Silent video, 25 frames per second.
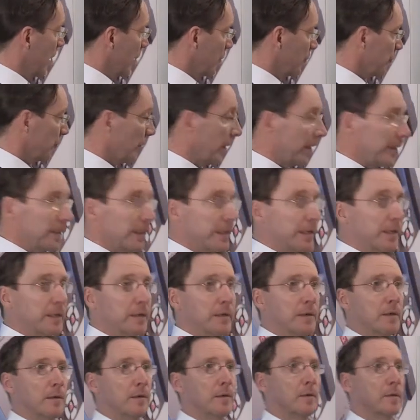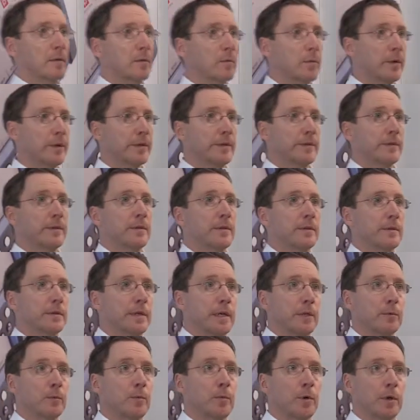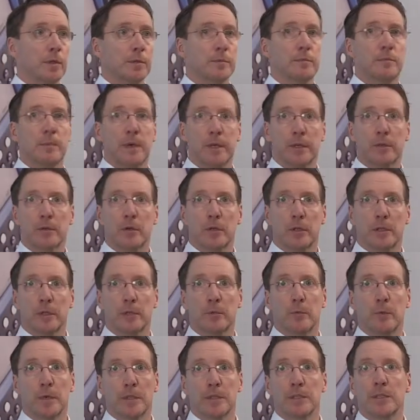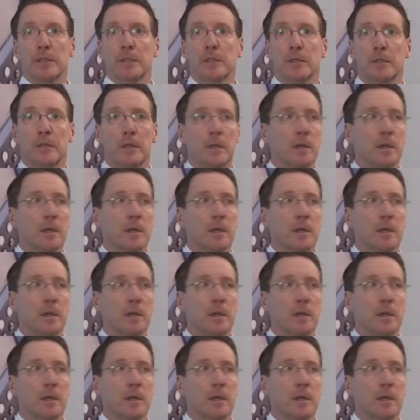ready with that what my colleague once